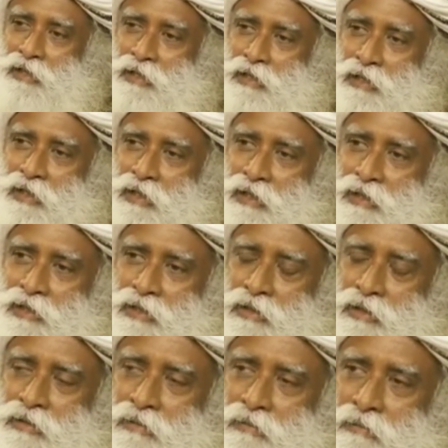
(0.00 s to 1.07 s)
this
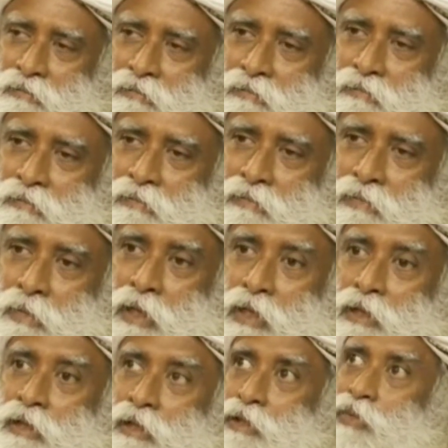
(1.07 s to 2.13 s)
is,
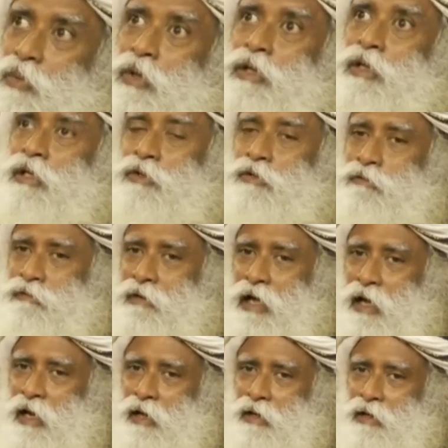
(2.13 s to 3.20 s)
this wanting to
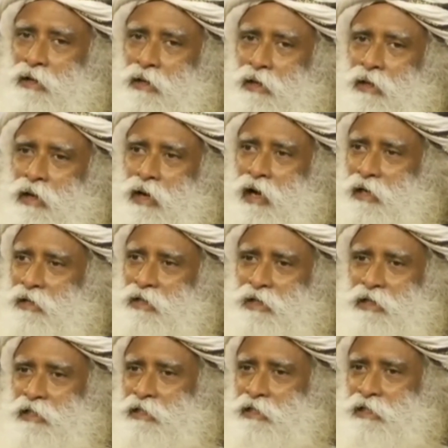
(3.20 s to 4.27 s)
fly, I
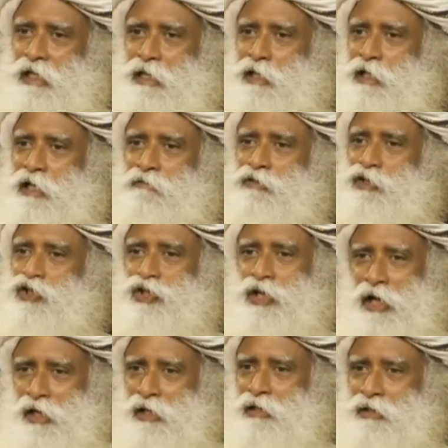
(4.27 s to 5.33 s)
think is there in every
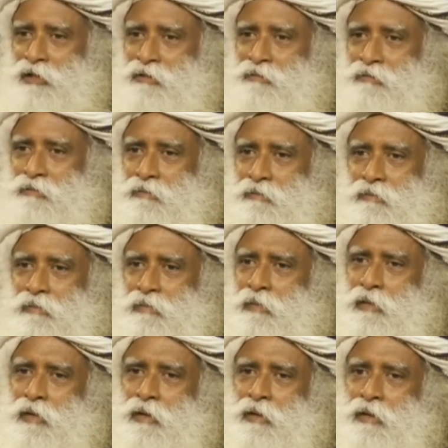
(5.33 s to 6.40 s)
child.
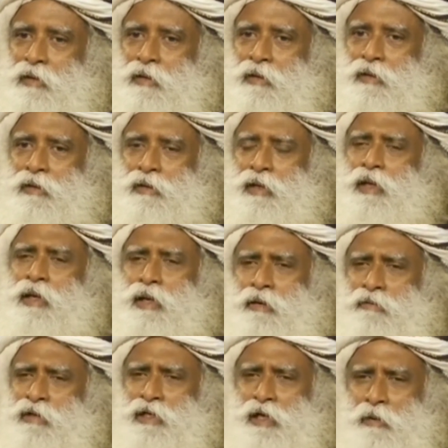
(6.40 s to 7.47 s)
They
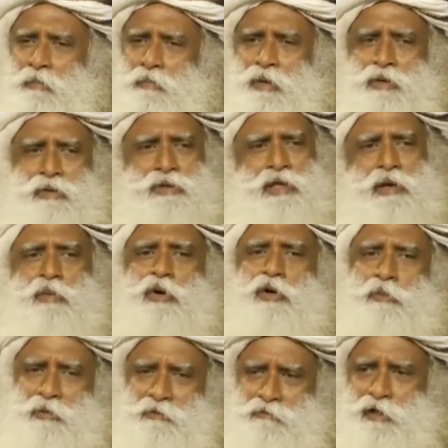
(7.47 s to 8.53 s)
give it up because they want to
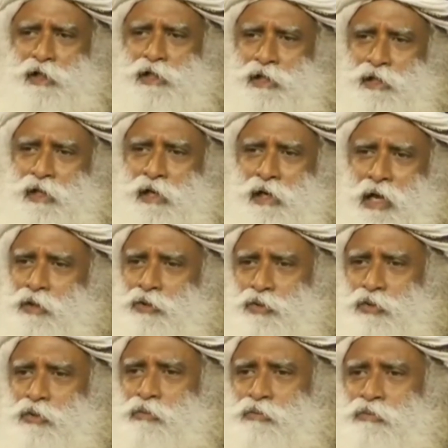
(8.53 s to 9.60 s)
be first in the
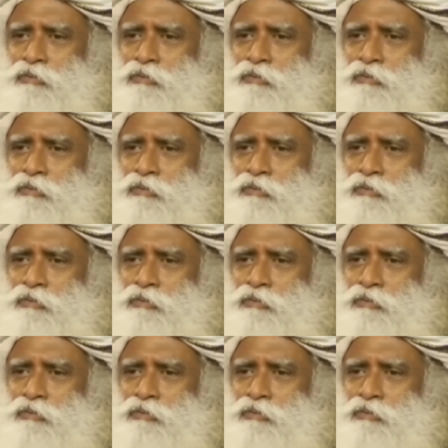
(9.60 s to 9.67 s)
classroom.